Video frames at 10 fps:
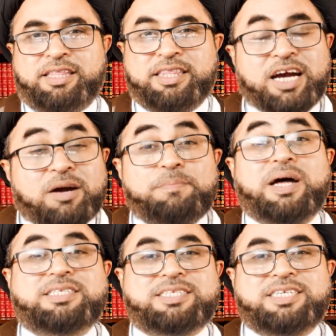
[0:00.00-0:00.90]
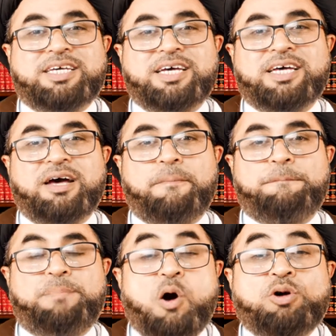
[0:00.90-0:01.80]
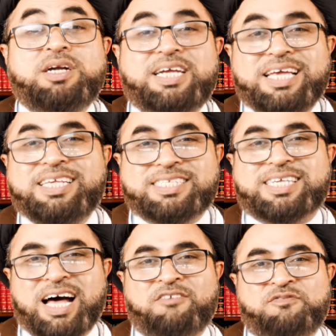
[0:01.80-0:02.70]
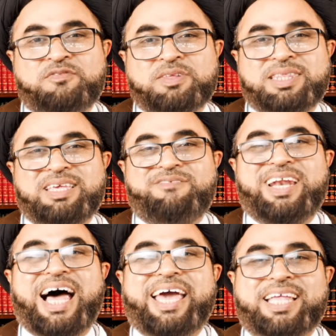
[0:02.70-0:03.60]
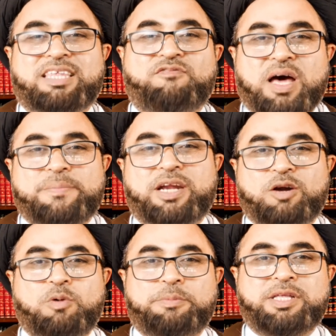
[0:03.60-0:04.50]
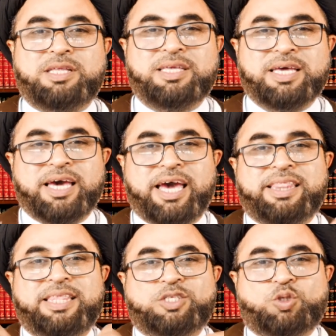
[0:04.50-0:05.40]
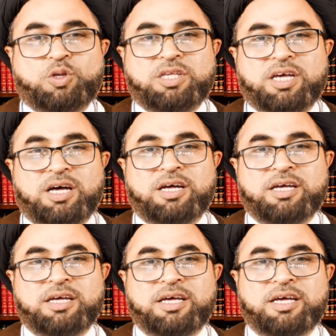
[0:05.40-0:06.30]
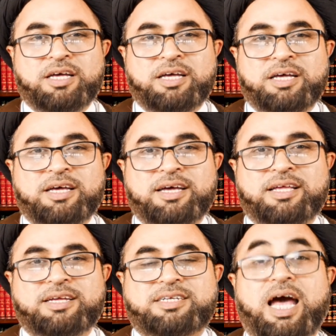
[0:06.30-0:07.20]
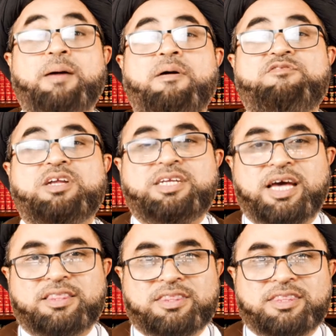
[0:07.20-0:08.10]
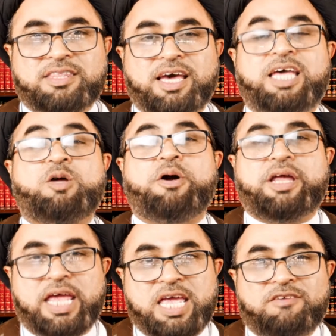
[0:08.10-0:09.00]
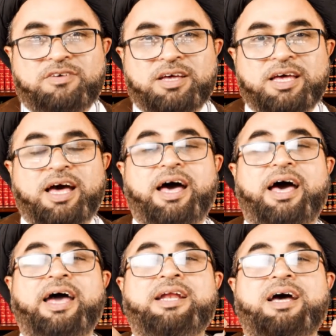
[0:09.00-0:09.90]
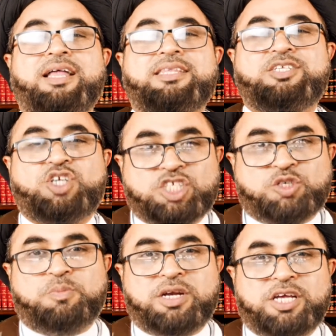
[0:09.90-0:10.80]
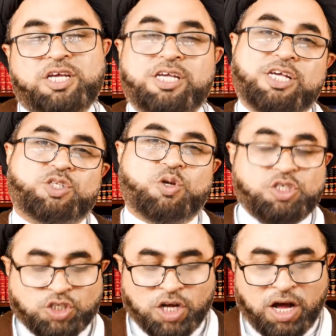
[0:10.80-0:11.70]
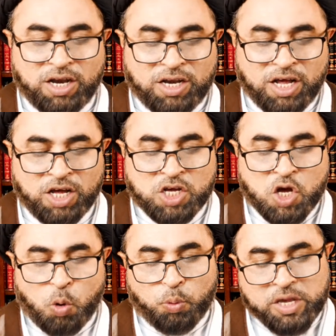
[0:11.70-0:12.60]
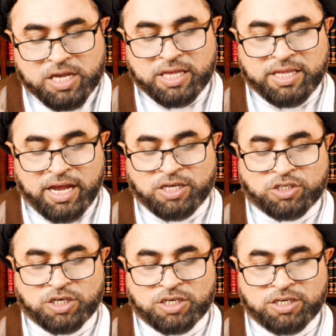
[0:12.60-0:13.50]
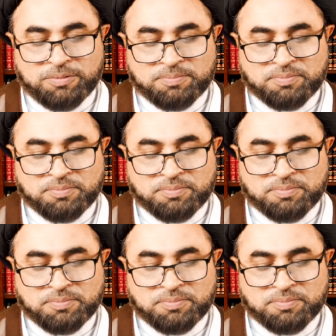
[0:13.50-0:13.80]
ni'mat, bounties of the wilayat of Amir al-Mu'mineen in this dunya, time of the death, in our grave, and on the judgment day. So inshallah, we can enter